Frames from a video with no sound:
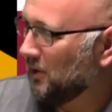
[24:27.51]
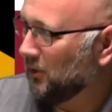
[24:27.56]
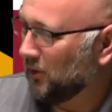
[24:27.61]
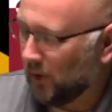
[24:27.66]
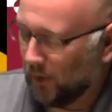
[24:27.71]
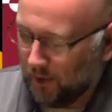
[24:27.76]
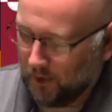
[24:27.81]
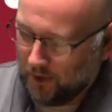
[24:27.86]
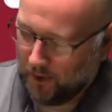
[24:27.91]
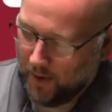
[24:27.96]

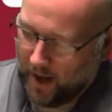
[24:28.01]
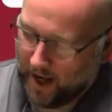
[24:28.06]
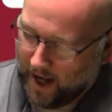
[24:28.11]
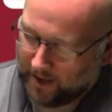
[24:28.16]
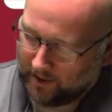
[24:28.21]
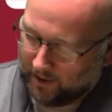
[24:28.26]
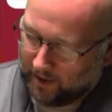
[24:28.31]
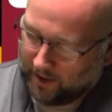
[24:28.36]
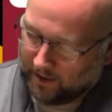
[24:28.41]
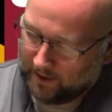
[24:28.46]
So you
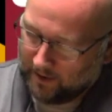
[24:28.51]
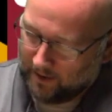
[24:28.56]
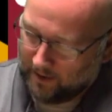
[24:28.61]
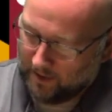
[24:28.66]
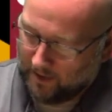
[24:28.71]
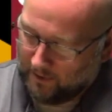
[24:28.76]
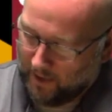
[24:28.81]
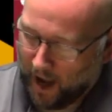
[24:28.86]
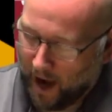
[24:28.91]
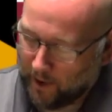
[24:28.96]
had like
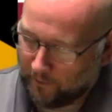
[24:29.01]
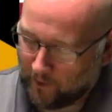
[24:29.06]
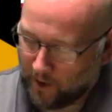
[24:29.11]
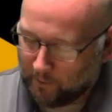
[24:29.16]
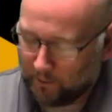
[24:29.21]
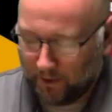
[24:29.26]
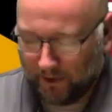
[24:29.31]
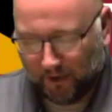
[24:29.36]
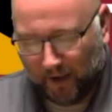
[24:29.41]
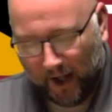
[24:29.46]
that
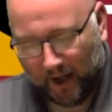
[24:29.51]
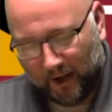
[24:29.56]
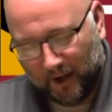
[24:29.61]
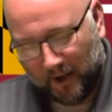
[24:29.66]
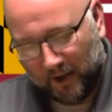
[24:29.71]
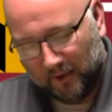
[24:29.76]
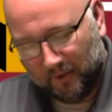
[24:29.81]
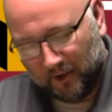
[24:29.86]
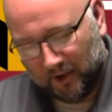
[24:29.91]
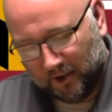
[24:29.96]
representative